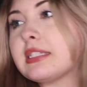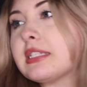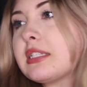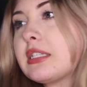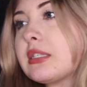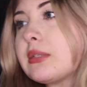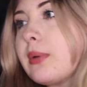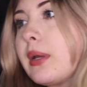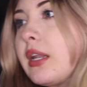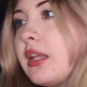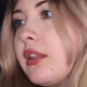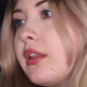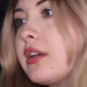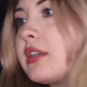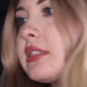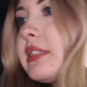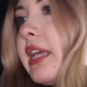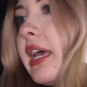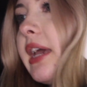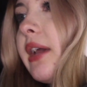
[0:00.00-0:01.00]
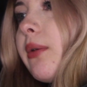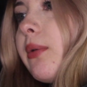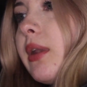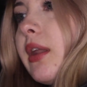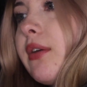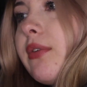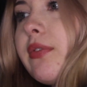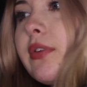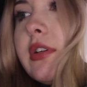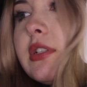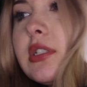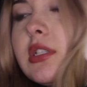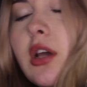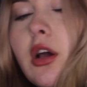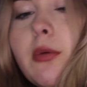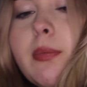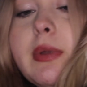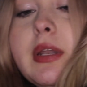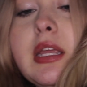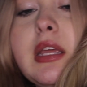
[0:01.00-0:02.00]
This is what it looks like when I
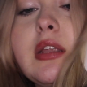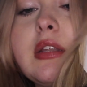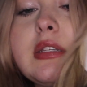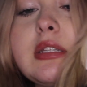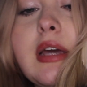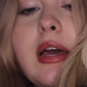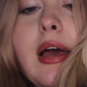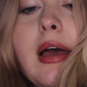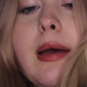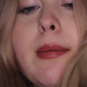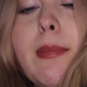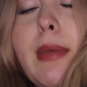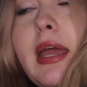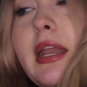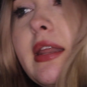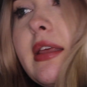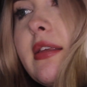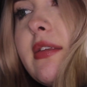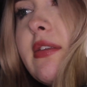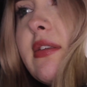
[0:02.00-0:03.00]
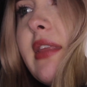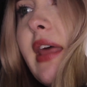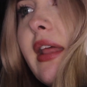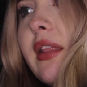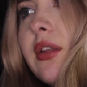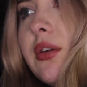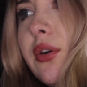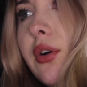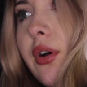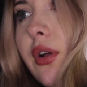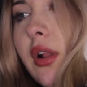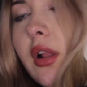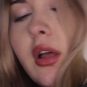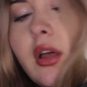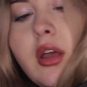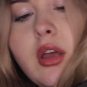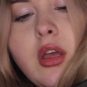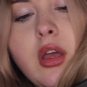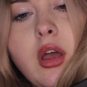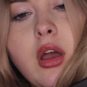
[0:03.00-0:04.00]
first open it, minus that little
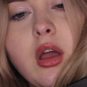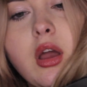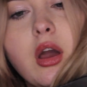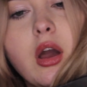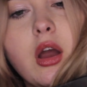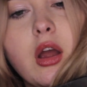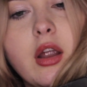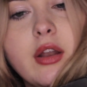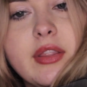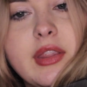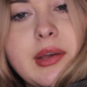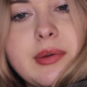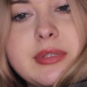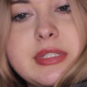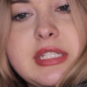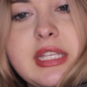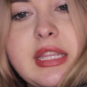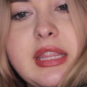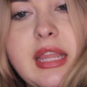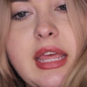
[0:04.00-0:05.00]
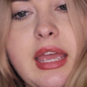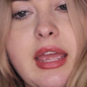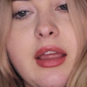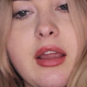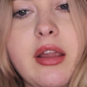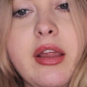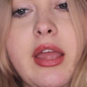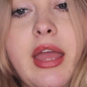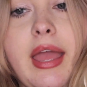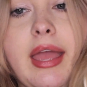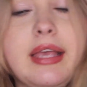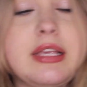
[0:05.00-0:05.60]
card that was in there.